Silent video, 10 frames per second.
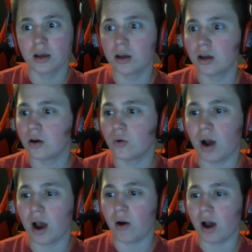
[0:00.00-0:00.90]

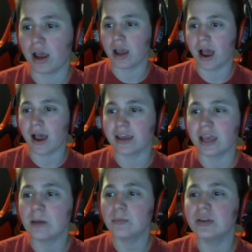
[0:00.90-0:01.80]
wow, I, I
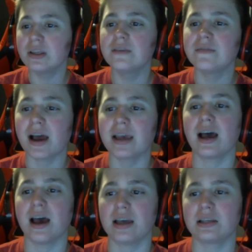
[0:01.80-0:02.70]
can't believe I
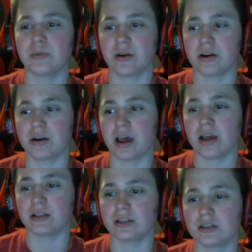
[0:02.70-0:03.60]
got Icebreaker, guys.